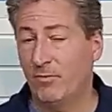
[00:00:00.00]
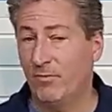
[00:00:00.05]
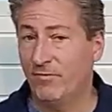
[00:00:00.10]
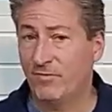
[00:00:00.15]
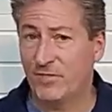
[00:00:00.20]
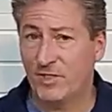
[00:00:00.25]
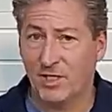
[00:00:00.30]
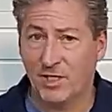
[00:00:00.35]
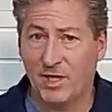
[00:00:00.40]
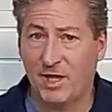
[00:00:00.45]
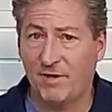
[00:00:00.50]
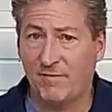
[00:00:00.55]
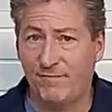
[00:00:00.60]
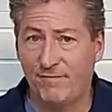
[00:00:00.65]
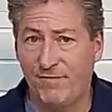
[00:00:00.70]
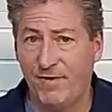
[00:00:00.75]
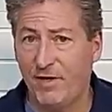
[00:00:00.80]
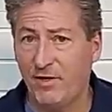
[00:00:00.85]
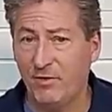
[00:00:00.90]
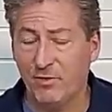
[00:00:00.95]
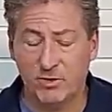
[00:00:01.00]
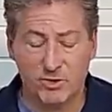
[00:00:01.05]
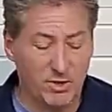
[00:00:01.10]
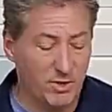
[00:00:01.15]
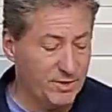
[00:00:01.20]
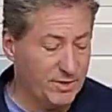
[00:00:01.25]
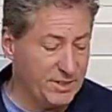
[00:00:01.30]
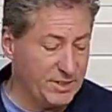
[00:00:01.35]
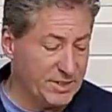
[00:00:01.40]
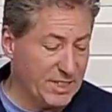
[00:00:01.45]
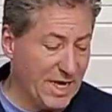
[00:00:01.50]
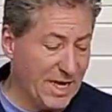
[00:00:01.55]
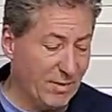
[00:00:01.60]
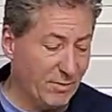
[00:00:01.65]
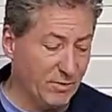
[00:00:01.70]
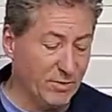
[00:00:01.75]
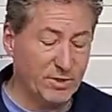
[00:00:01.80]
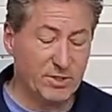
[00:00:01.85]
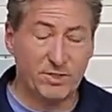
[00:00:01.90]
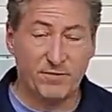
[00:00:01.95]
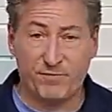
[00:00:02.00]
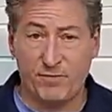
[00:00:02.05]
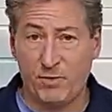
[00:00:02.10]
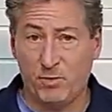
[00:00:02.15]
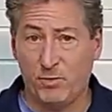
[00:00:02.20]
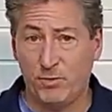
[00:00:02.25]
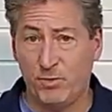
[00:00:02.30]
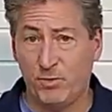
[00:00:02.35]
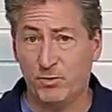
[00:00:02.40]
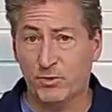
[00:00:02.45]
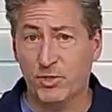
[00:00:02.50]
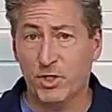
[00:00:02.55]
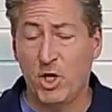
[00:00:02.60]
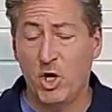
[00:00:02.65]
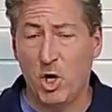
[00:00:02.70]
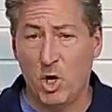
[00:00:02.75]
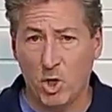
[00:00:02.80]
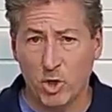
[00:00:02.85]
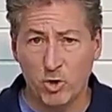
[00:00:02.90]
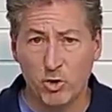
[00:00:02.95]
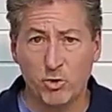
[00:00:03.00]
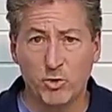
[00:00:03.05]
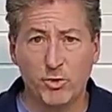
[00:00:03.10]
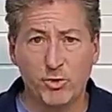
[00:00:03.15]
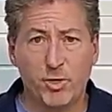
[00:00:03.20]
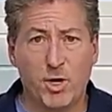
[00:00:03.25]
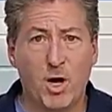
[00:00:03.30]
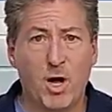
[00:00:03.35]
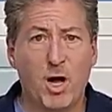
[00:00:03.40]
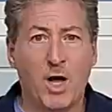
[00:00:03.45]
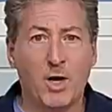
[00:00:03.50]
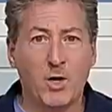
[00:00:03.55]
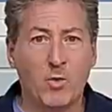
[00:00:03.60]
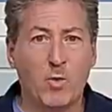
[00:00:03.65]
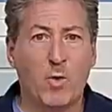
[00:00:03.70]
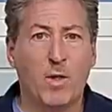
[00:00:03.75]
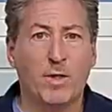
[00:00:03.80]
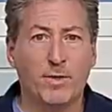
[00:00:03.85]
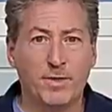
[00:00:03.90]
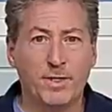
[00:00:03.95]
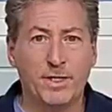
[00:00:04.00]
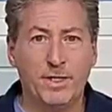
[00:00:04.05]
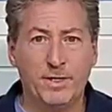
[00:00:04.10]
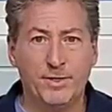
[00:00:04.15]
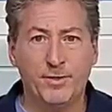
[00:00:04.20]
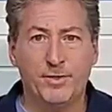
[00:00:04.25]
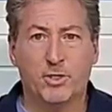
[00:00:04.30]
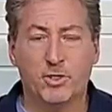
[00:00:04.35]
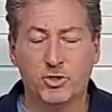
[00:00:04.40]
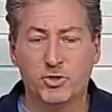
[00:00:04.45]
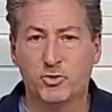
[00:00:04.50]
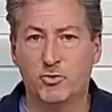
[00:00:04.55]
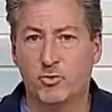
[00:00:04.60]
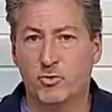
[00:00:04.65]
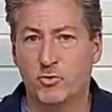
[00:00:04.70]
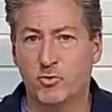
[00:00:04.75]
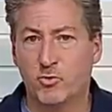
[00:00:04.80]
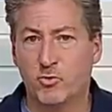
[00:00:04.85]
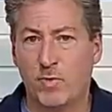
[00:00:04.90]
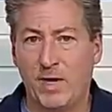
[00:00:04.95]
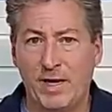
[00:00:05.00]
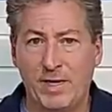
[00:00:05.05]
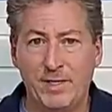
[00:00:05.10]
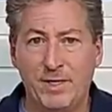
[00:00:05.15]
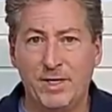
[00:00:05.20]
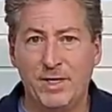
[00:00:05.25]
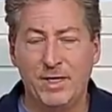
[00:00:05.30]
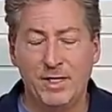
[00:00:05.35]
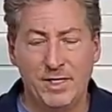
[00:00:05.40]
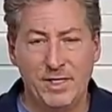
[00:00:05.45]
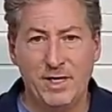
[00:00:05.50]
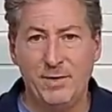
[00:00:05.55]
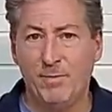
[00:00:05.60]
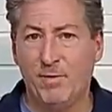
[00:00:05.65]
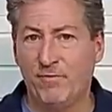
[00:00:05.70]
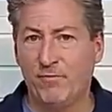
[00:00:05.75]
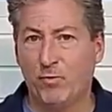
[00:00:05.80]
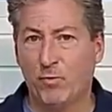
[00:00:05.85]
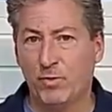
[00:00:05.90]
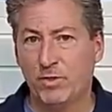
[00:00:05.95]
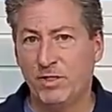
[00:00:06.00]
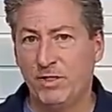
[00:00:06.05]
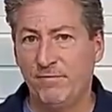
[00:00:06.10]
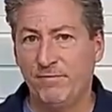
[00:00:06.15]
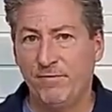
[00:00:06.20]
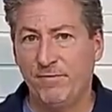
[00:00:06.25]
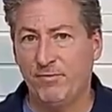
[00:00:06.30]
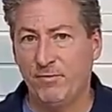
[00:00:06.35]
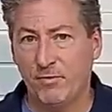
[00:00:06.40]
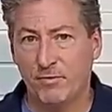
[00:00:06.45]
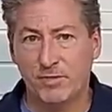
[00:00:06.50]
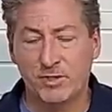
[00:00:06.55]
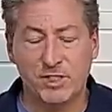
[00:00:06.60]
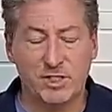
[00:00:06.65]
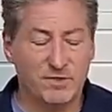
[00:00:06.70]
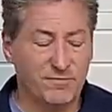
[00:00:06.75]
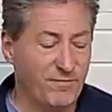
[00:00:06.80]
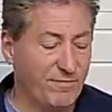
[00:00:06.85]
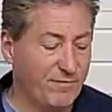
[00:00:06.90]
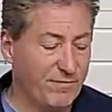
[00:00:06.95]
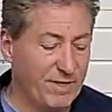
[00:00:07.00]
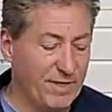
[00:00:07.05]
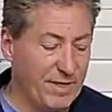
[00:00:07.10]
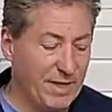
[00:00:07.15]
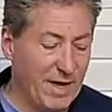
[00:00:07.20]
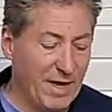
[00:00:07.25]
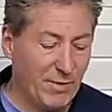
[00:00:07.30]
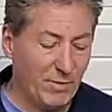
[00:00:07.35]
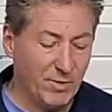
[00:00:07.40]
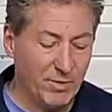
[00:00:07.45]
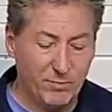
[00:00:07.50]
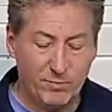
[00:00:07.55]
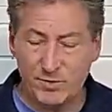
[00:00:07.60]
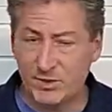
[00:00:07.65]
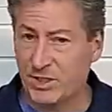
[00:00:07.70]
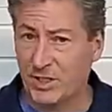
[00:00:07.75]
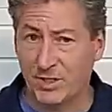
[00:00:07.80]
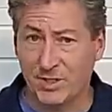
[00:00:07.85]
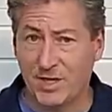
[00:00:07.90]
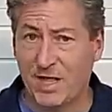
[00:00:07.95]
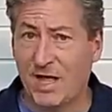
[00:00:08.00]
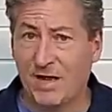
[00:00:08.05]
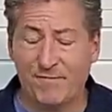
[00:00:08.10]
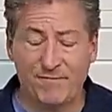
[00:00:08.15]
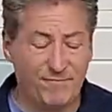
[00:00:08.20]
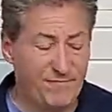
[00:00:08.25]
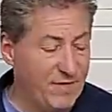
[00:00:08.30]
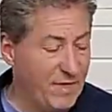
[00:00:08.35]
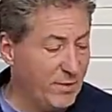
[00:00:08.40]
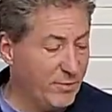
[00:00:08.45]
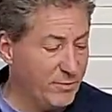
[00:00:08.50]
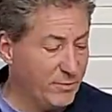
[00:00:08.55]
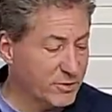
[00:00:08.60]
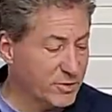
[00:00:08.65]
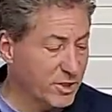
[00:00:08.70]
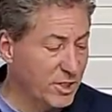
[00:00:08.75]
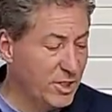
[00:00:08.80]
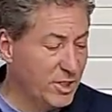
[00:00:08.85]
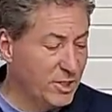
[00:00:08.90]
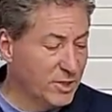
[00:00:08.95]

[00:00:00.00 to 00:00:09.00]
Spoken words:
We've seen a lot of failures on these outlets if you don't use a good, high quality, industrial grade NEMA 1450 or 650 outlet. We see a lot of failures.